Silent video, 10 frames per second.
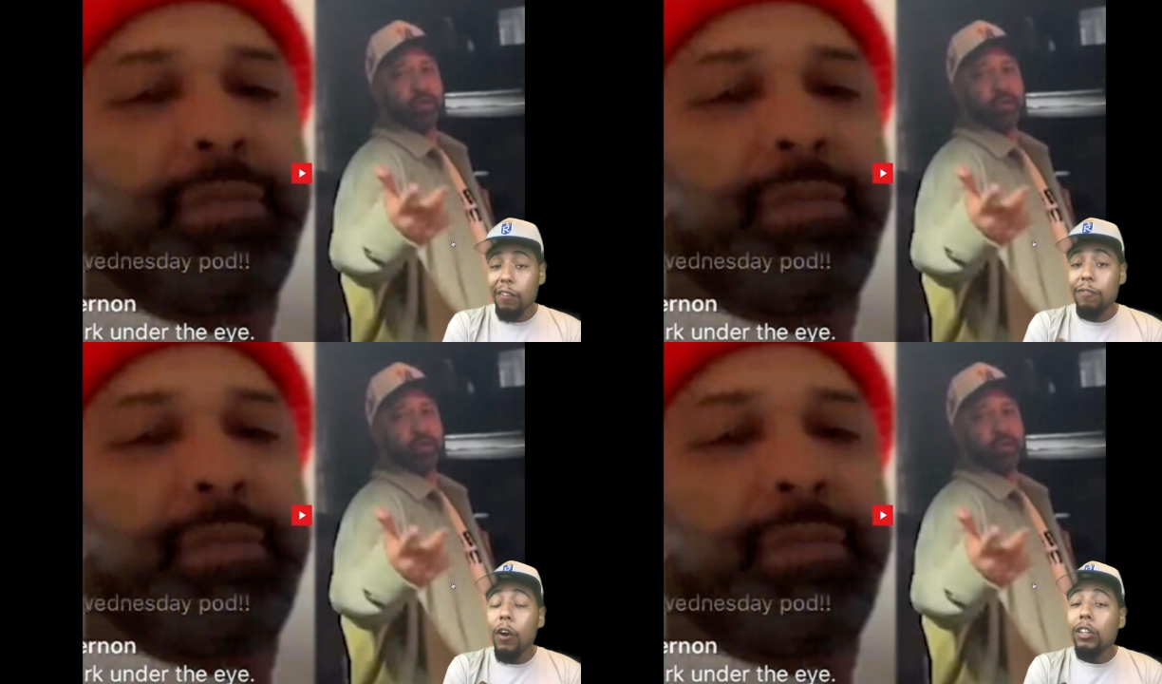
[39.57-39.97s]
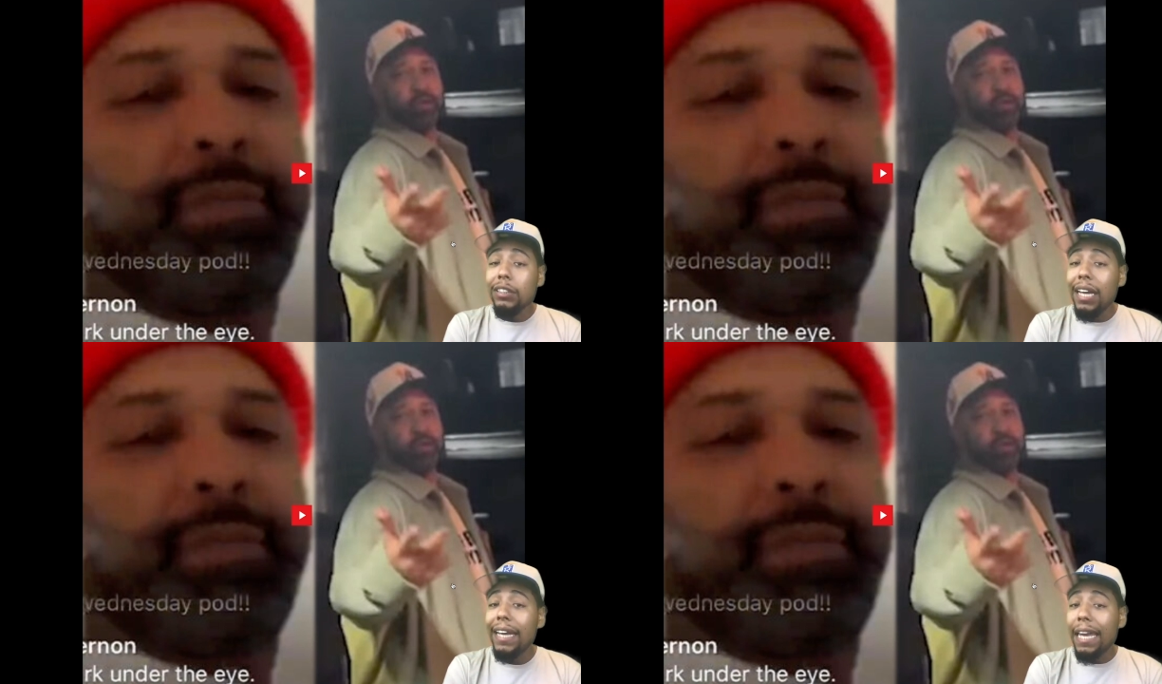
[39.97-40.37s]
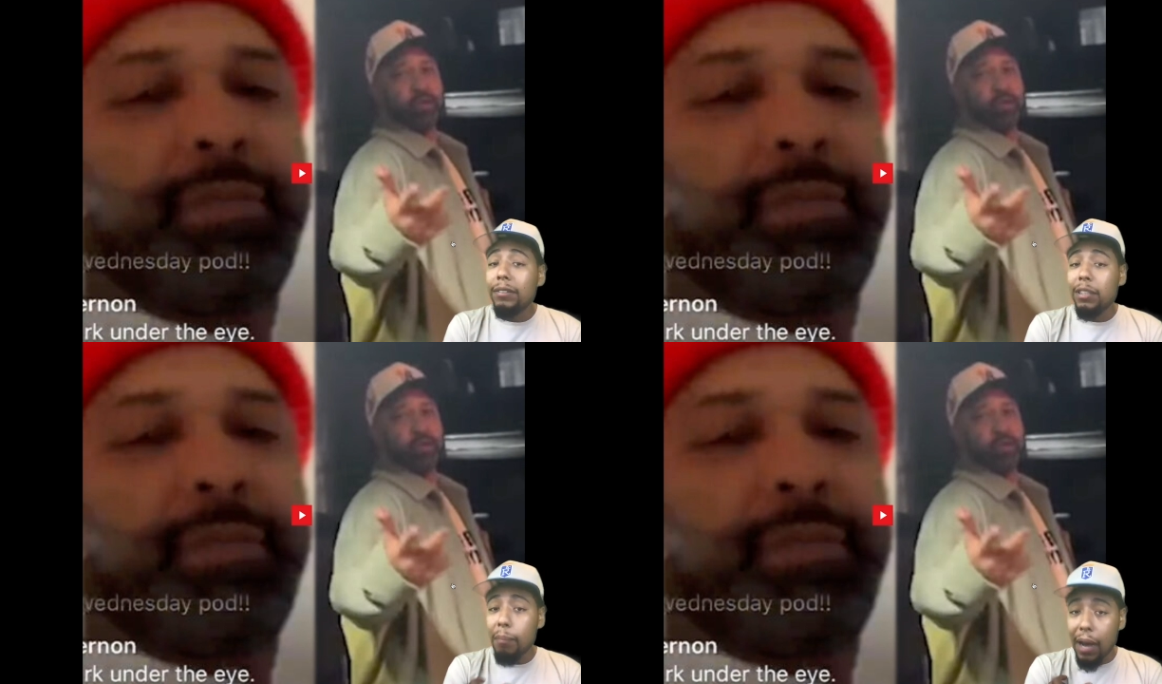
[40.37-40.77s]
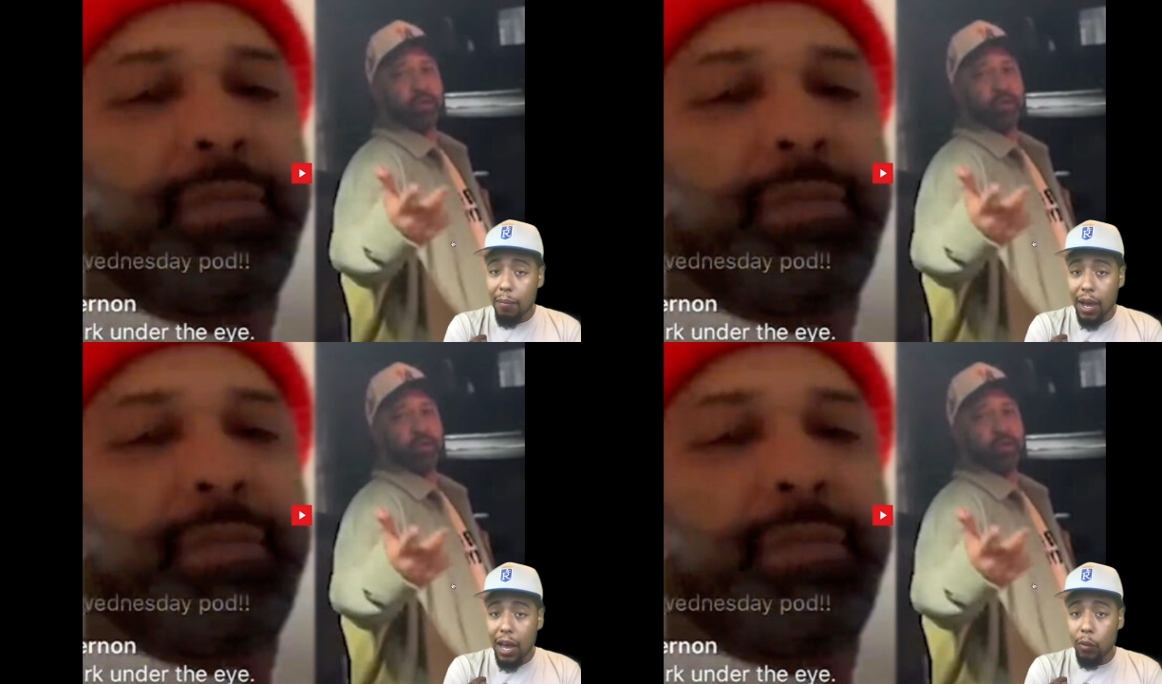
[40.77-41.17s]
Speaker 1: The first thing that came to my
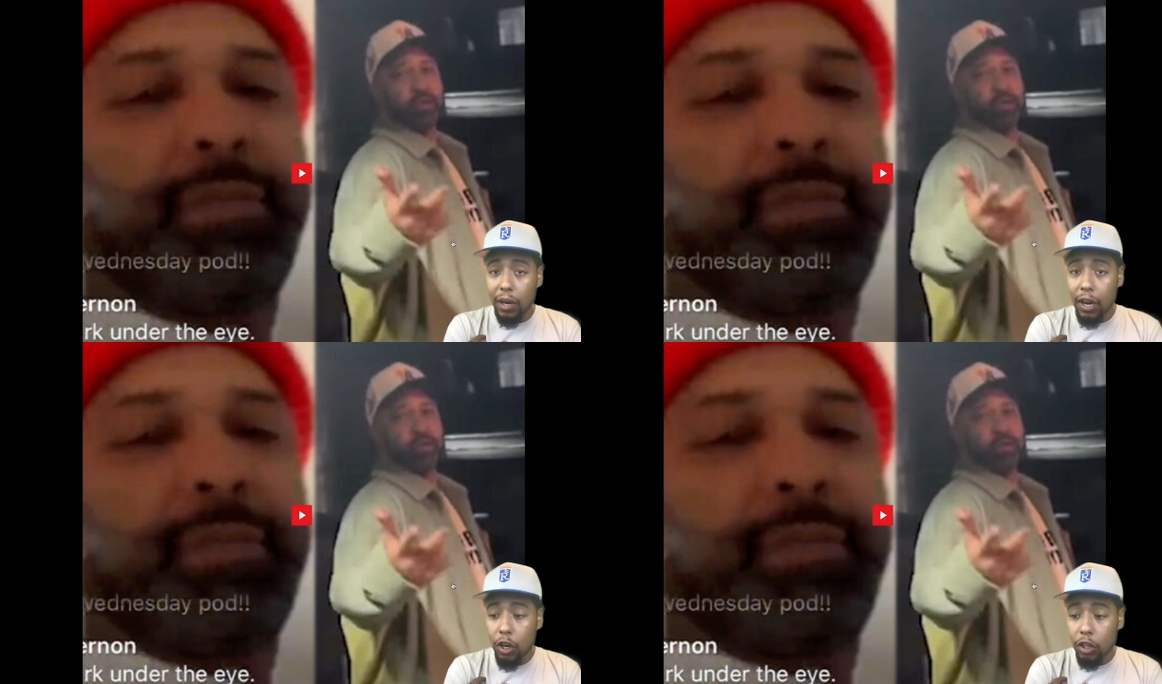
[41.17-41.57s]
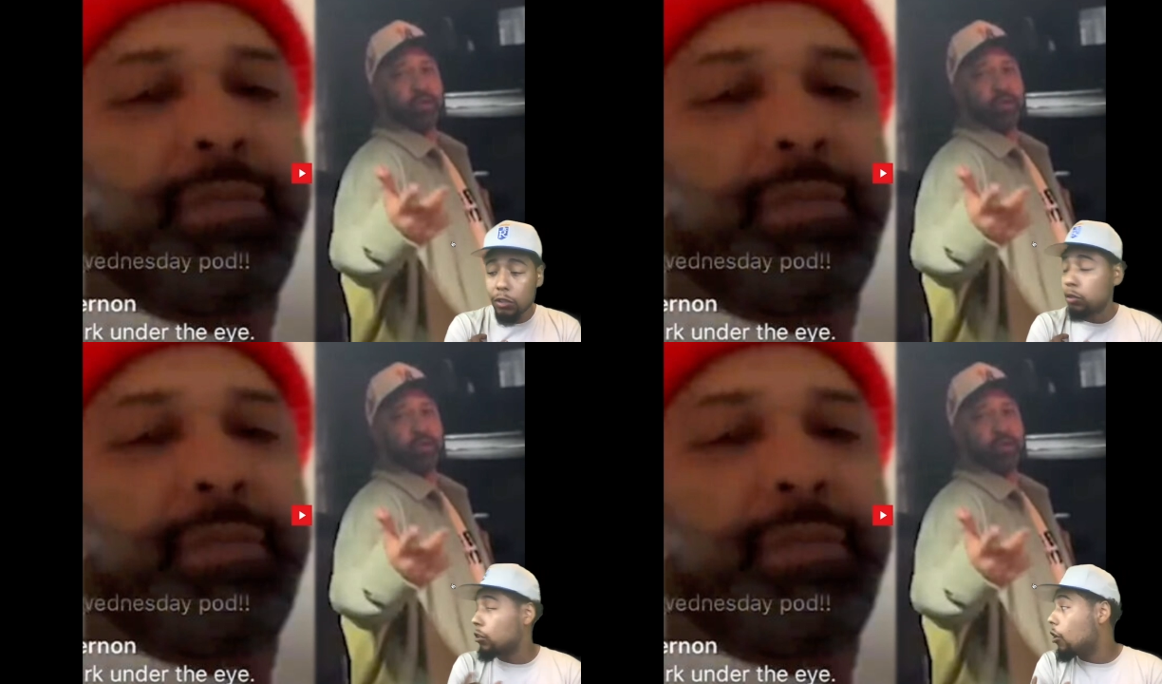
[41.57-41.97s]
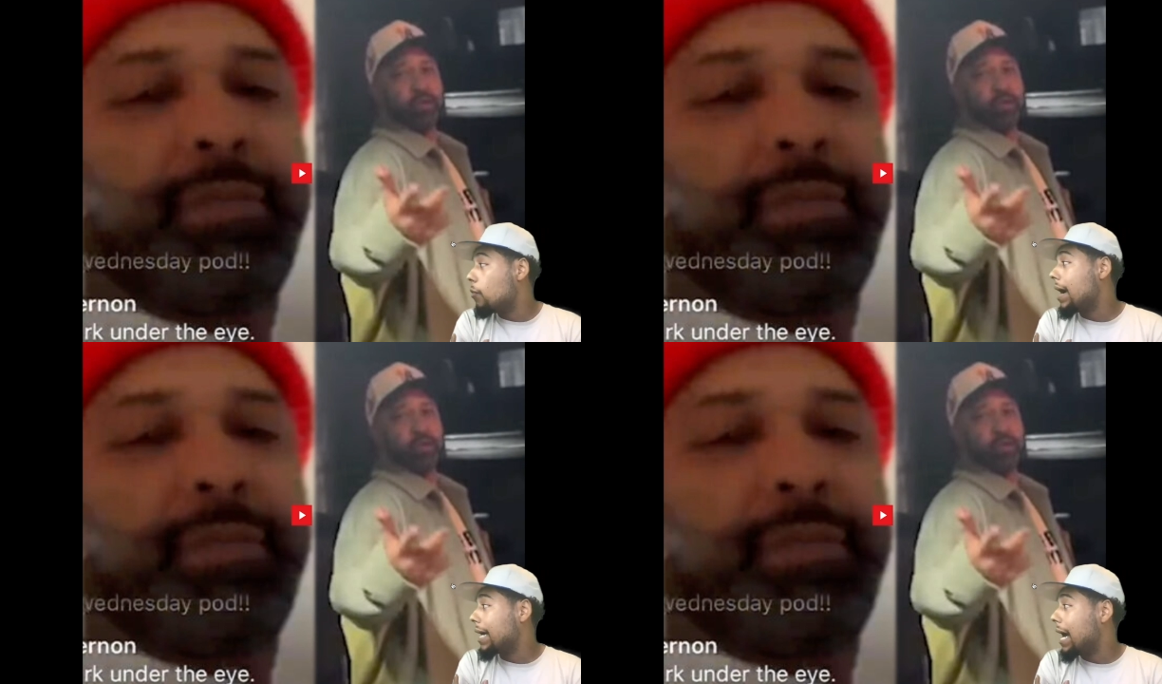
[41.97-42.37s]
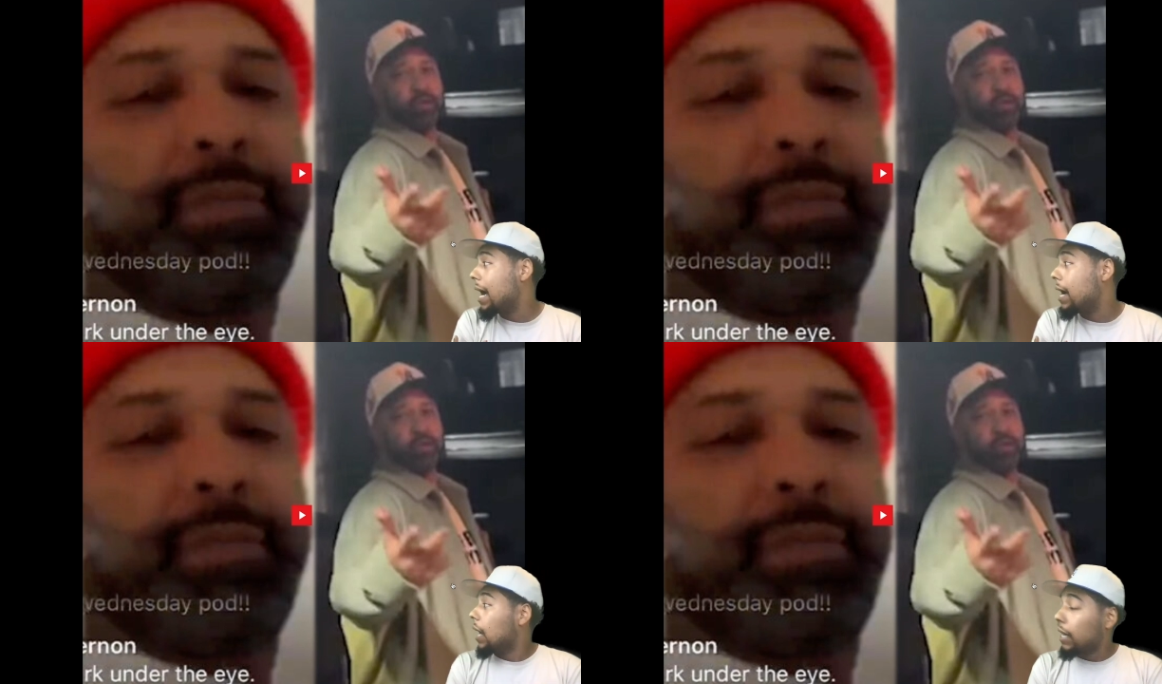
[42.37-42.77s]
mind when I heard this was, oh my god,